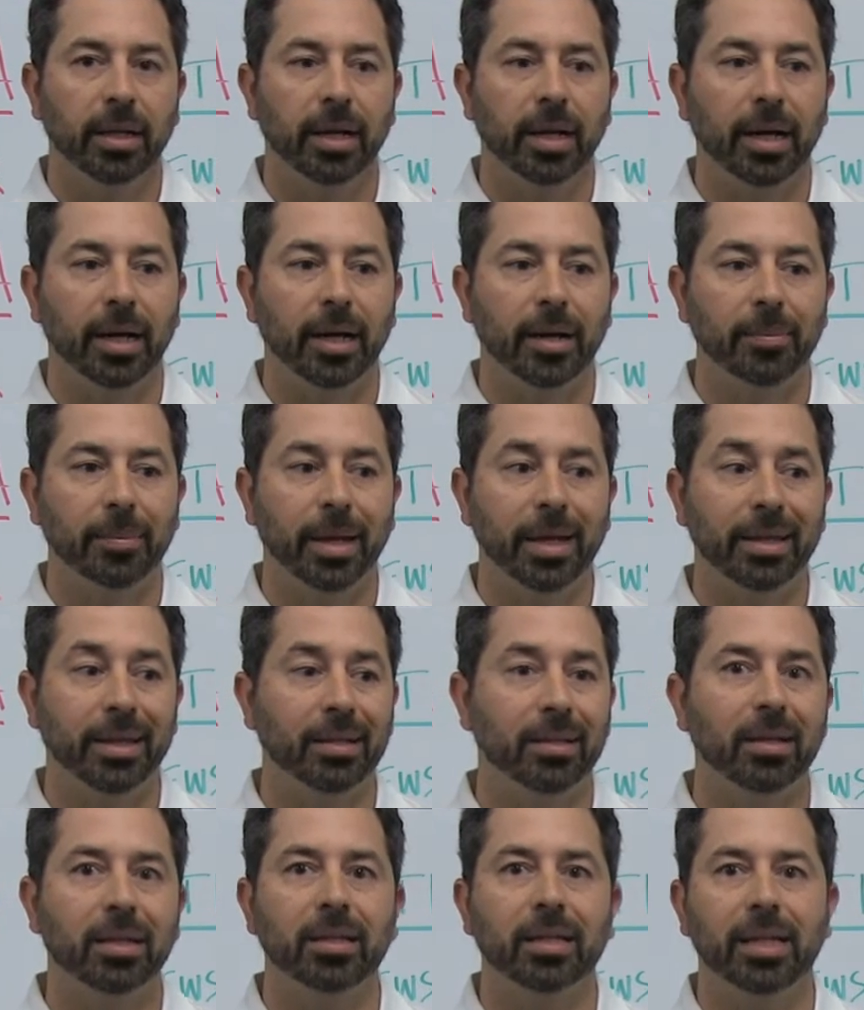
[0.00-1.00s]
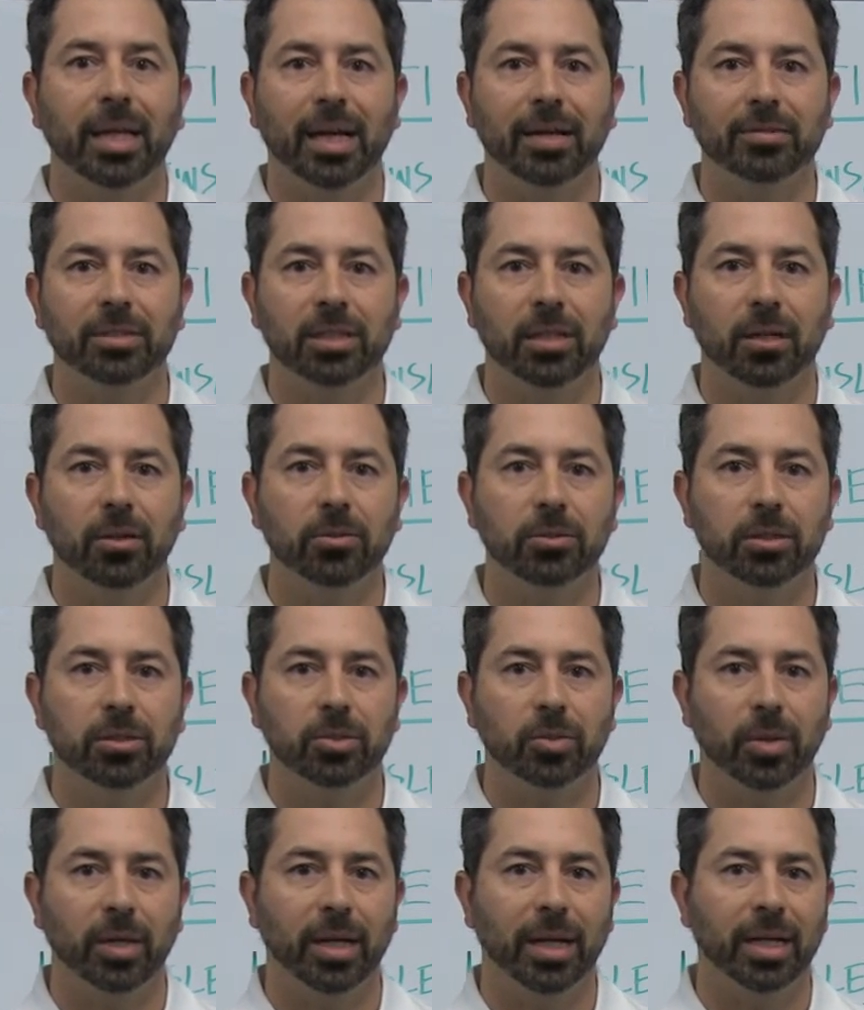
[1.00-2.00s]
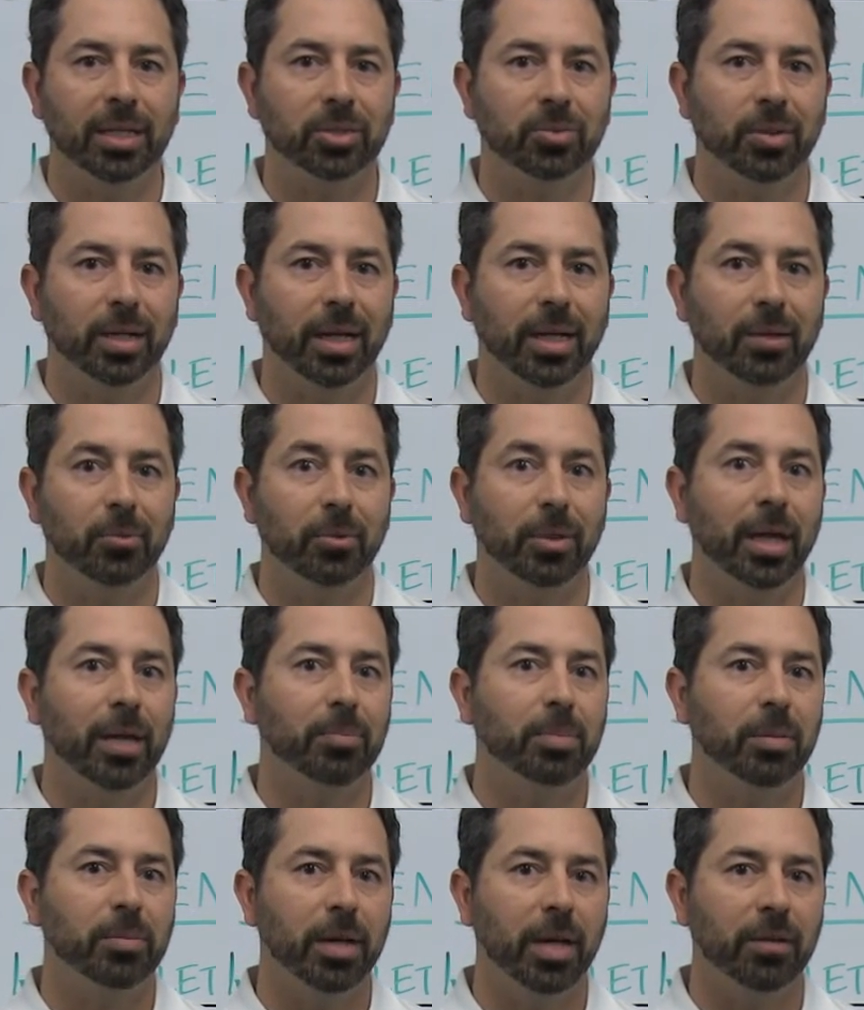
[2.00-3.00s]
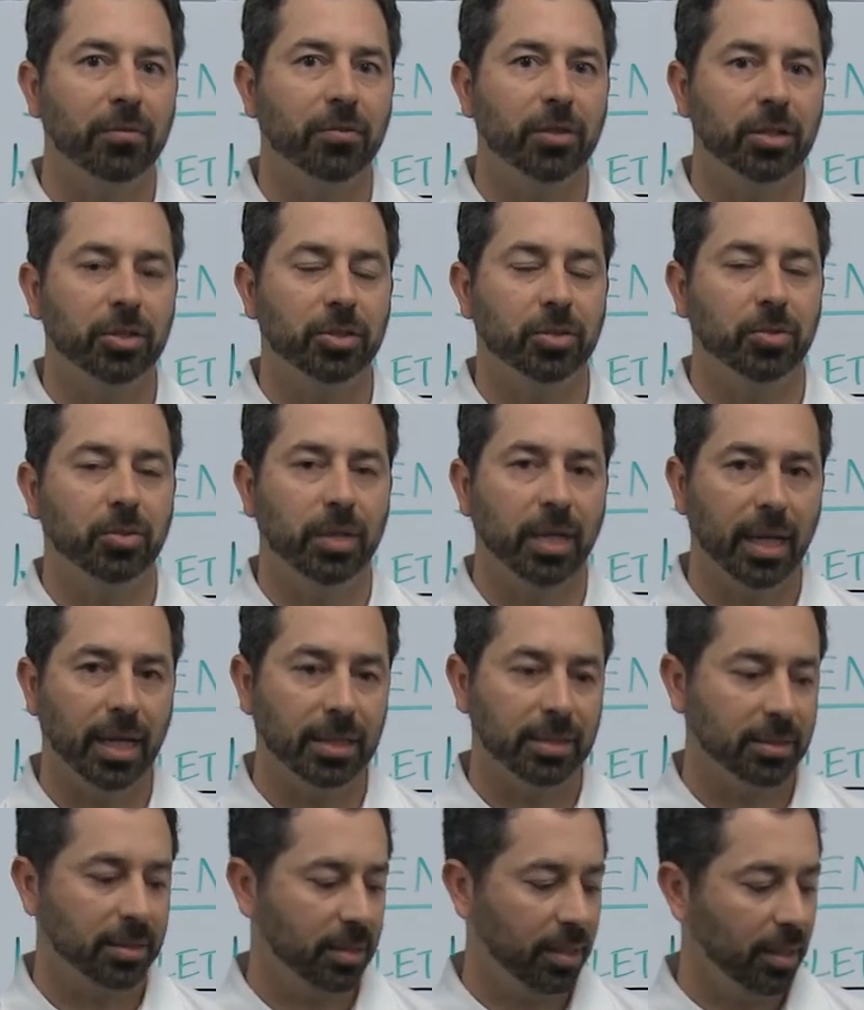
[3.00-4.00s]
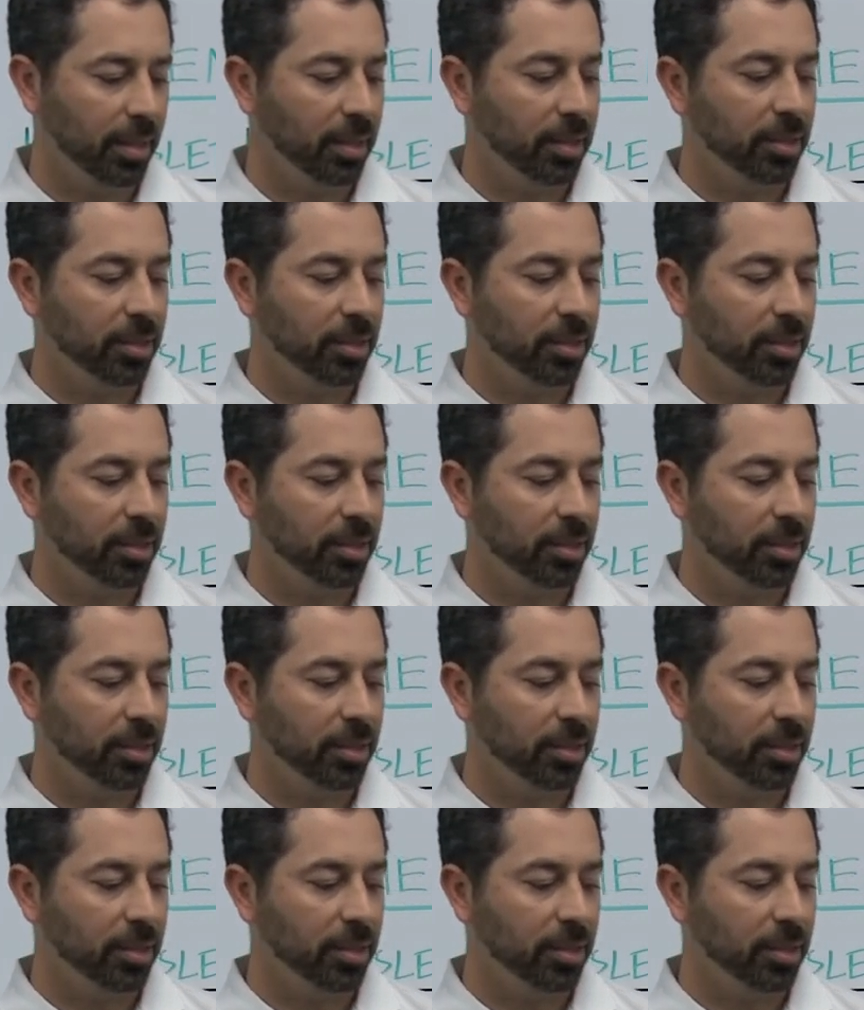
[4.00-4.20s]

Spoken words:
and they likely have stenosis on an x-ray, would that be beneficial? Yes.